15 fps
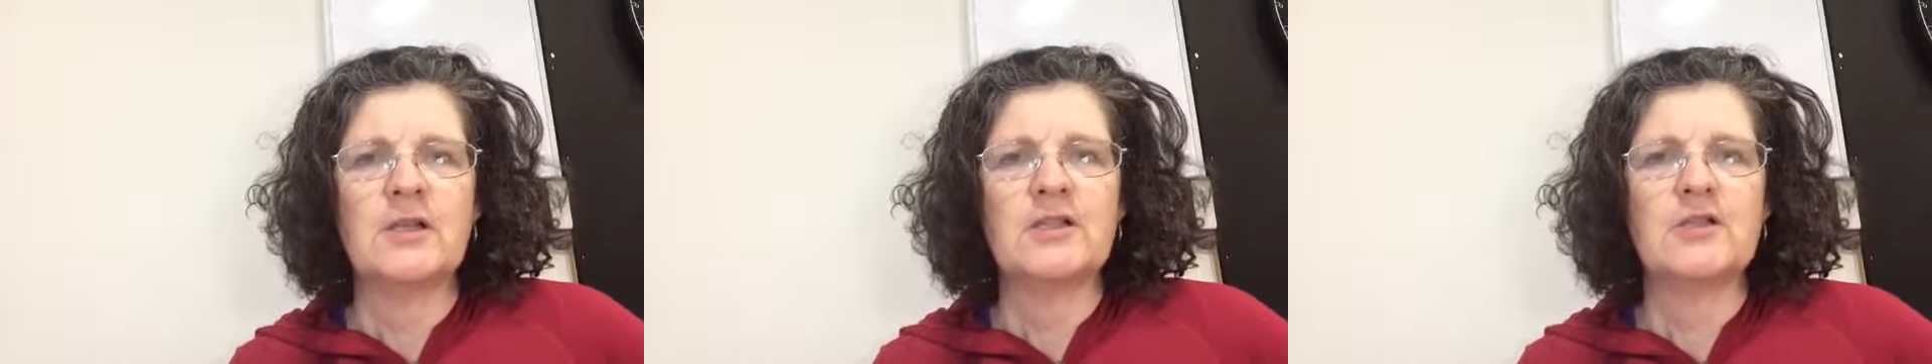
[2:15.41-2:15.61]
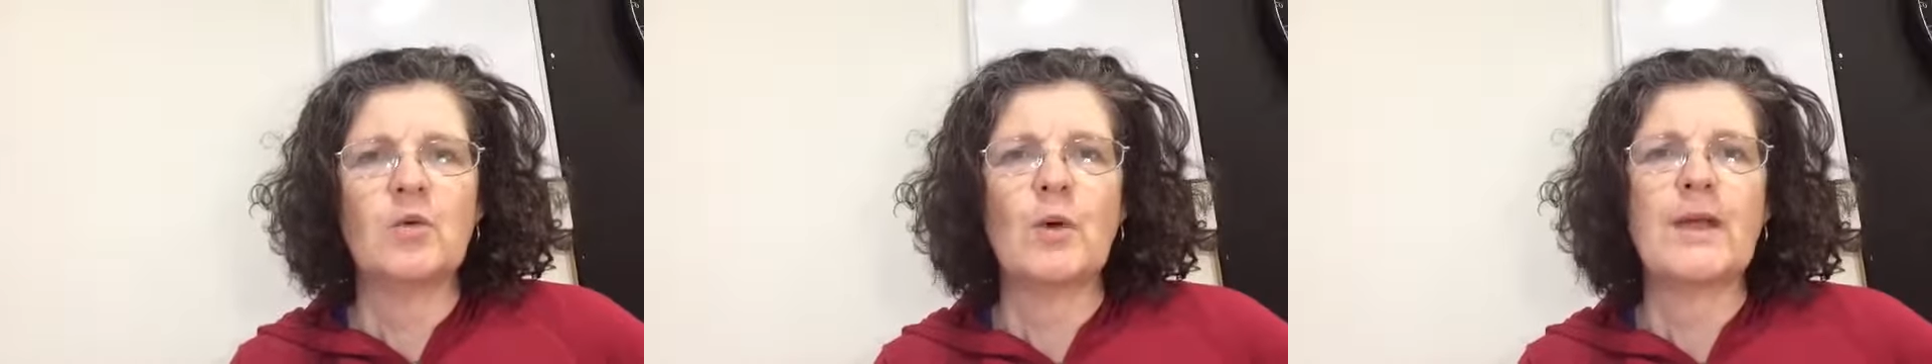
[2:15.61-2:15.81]

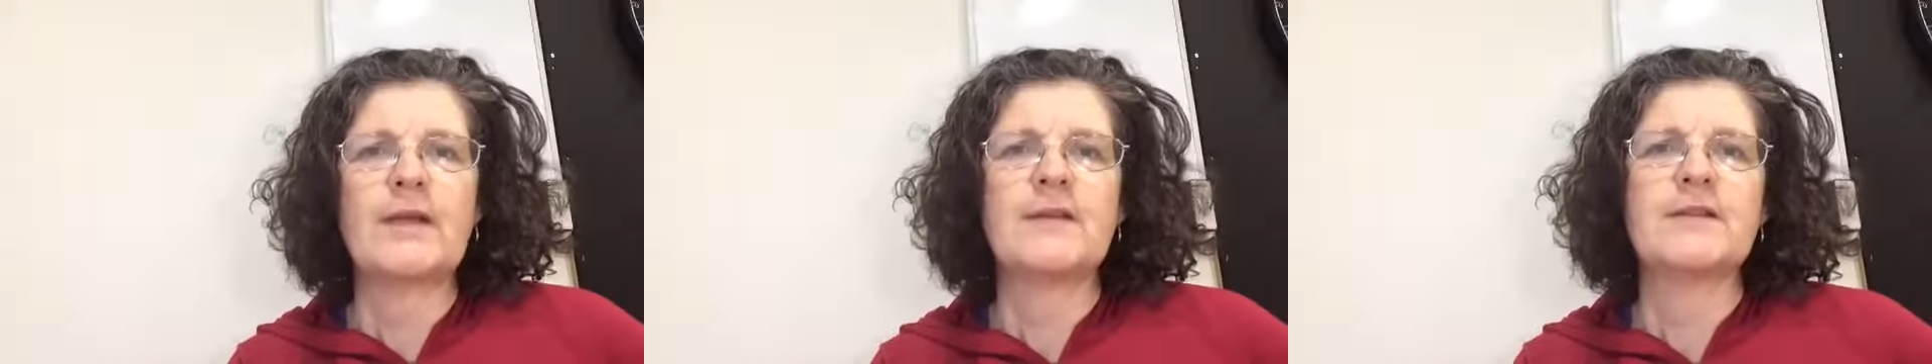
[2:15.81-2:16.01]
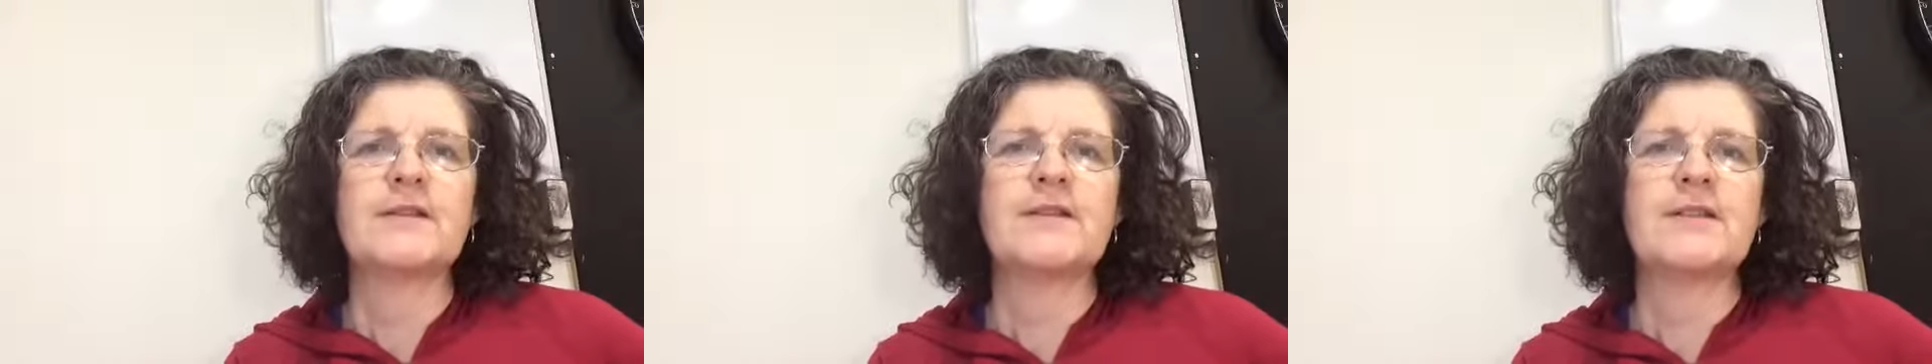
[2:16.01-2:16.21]

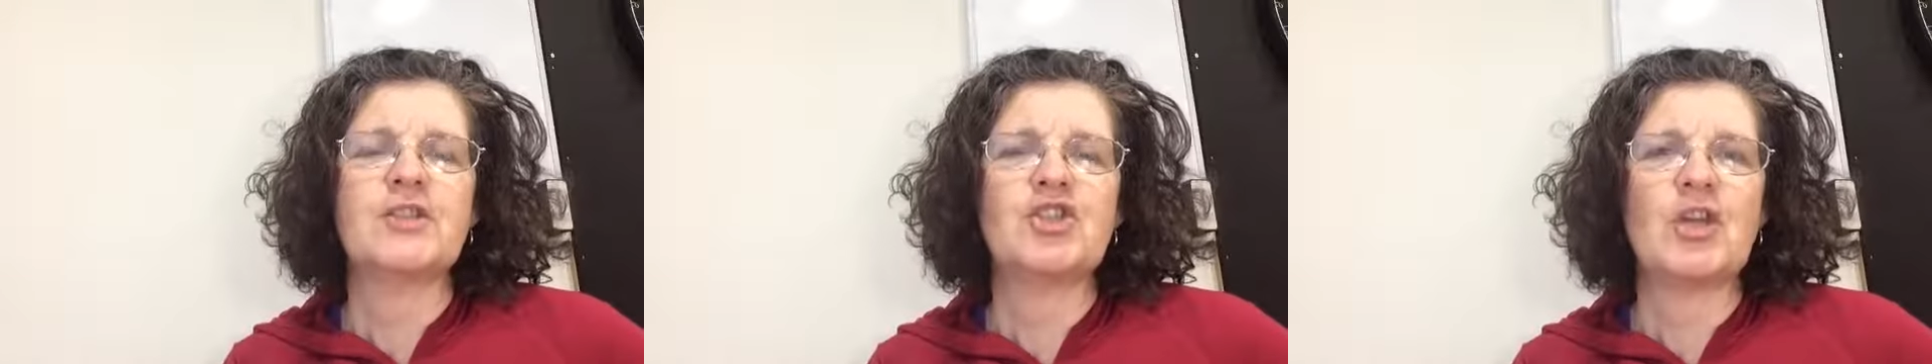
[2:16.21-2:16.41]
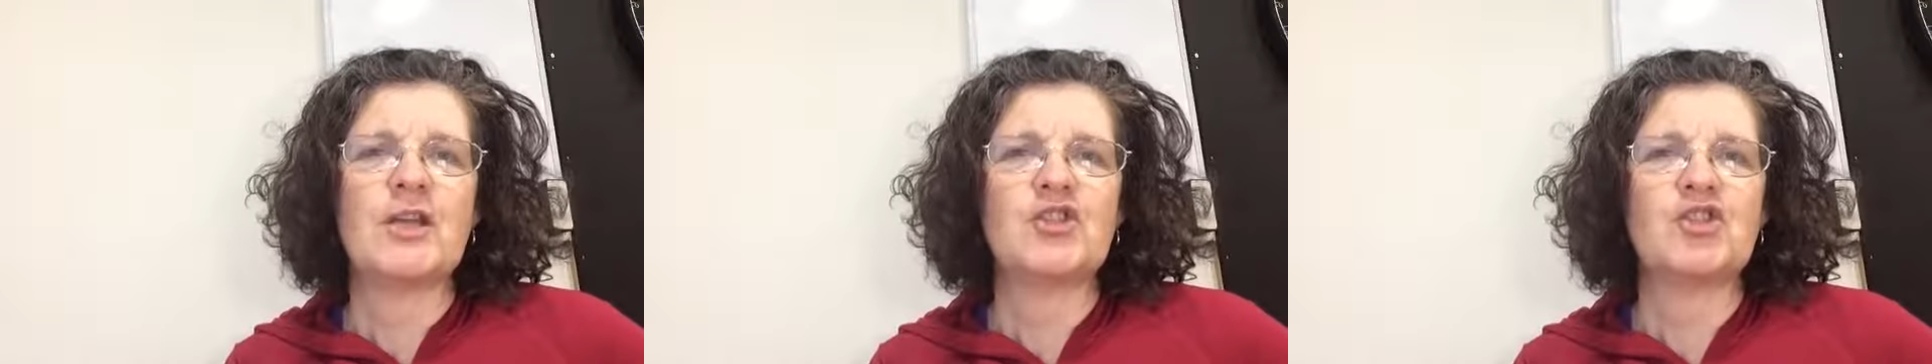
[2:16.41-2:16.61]
tweaks and
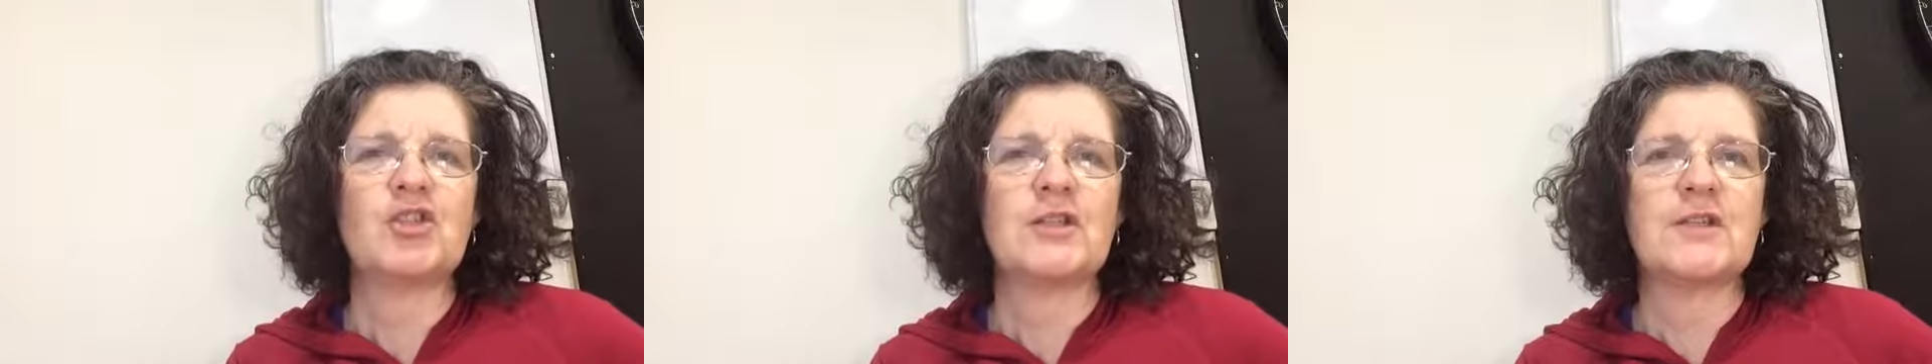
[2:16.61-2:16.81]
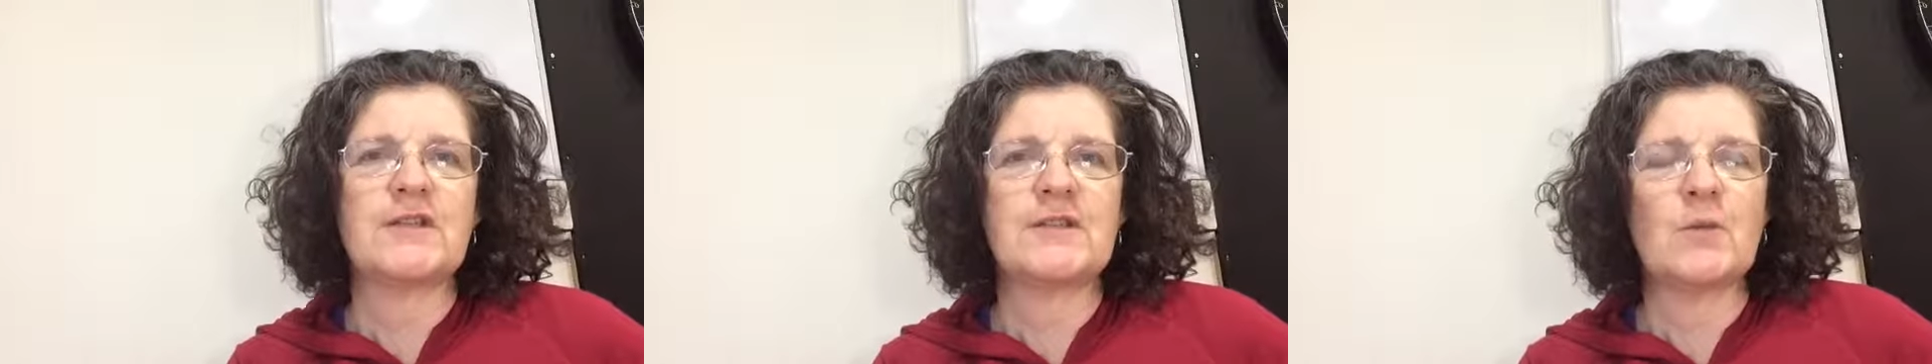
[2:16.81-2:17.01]

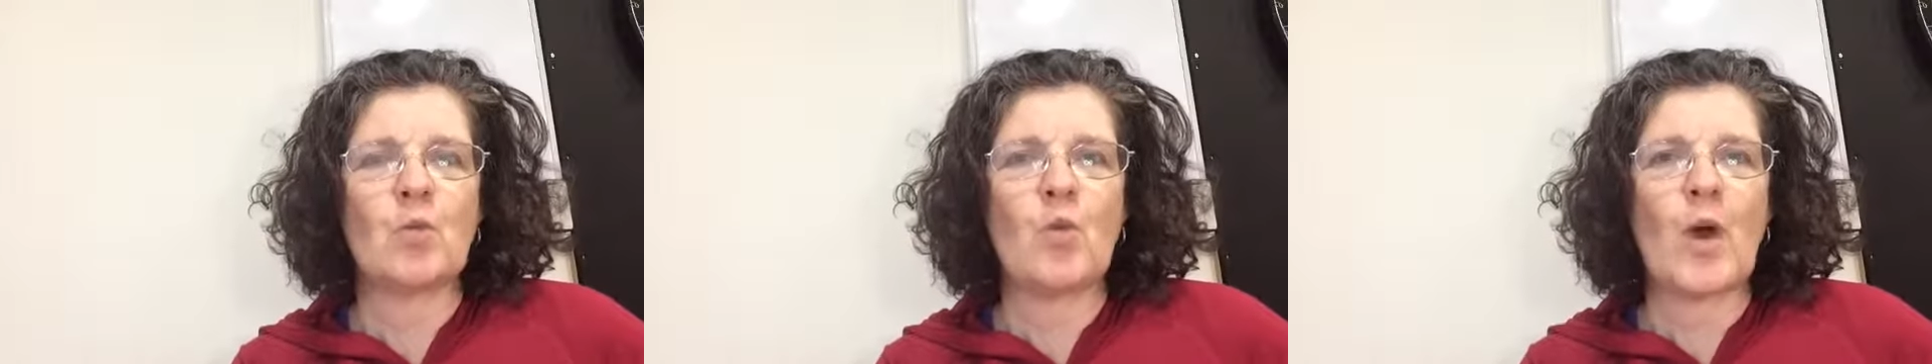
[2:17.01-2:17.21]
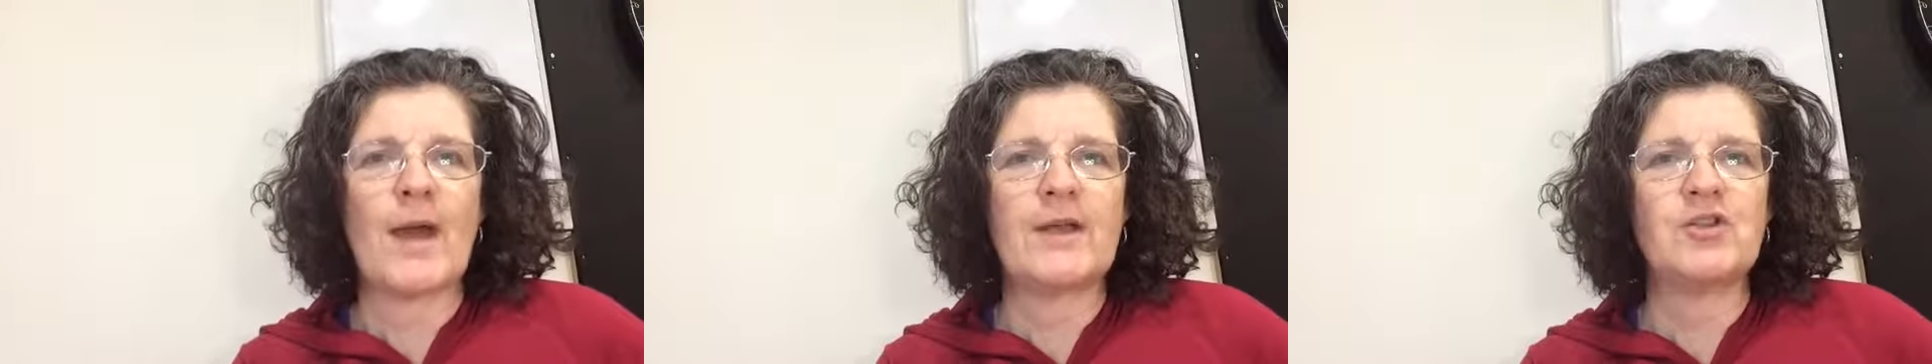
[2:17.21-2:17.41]
suggestions
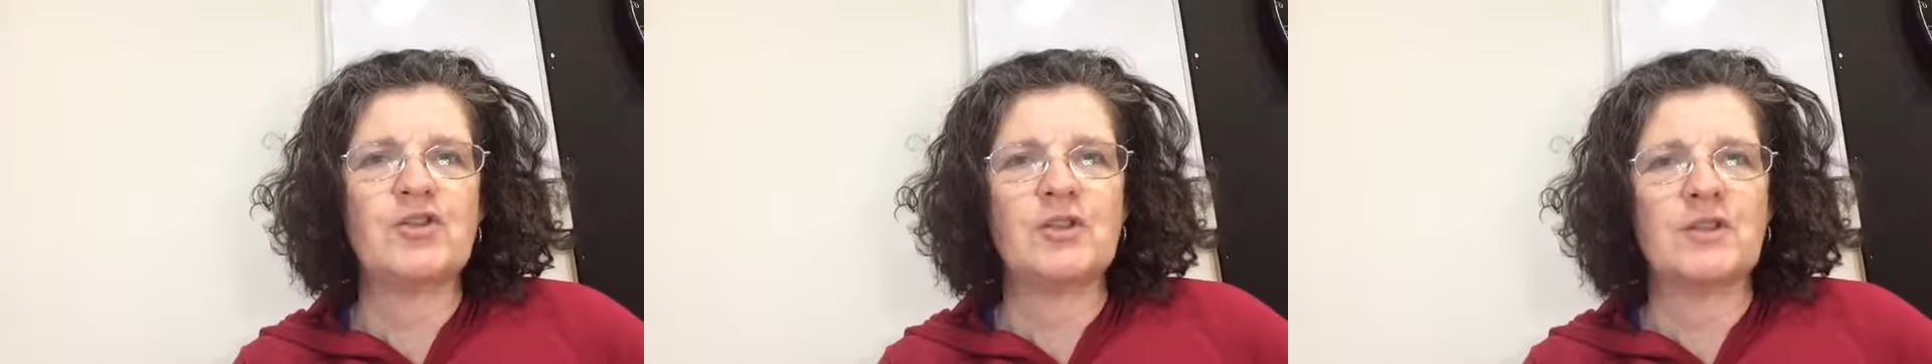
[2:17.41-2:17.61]
and ways